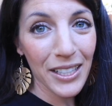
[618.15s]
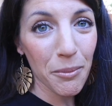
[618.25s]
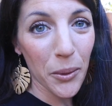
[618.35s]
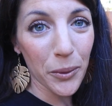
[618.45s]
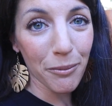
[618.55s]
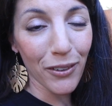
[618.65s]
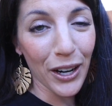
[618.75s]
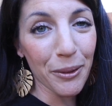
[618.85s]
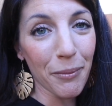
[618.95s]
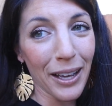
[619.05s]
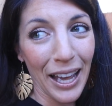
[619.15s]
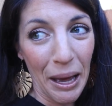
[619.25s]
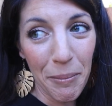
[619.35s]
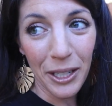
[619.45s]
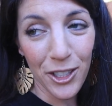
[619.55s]
is my worm farm.
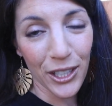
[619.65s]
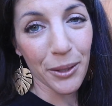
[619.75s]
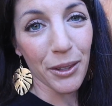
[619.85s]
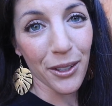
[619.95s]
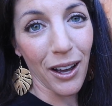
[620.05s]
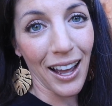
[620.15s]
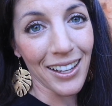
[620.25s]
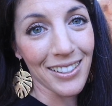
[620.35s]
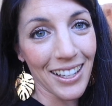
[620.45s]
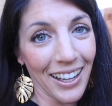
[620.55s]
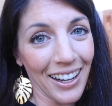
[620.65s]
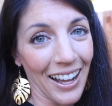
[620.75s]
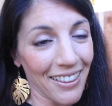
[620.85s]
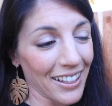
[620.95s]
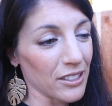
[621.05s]
Happy to share it with you guys, and
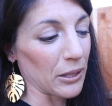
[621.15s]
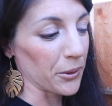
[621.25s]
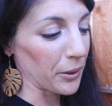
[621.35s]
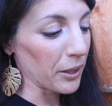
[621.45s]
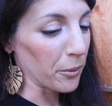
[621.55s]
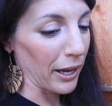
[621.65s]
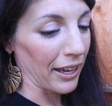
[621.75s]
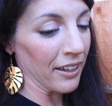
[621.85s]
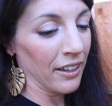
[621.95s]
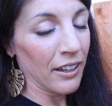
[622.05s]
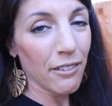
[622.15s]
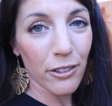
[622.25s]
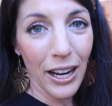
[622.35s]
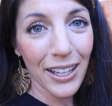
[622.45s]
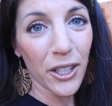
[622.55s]
I think it's a great way
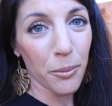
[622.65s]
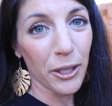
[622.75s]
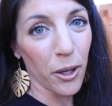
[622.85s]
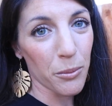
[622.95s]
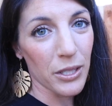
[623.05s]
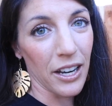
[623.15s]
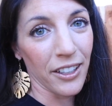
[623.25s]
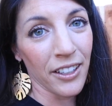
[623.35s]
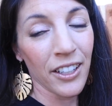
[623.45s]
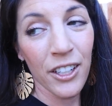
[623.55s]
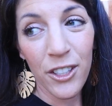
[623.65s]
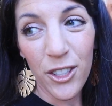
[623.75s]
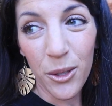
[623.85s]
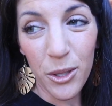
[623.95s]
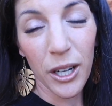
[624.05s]
for any urban homesteader
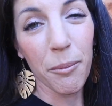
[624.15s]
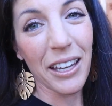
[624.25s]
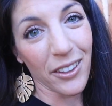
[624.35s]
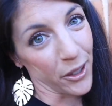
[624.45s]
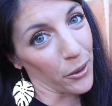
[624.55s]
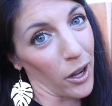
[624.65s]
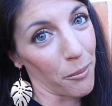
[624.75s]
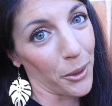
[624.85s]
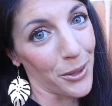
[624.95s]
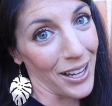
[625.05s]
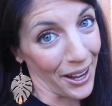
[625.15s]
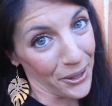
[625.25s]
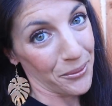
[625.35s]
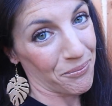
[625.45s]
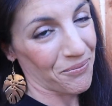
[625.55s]
to start making their own compost at home.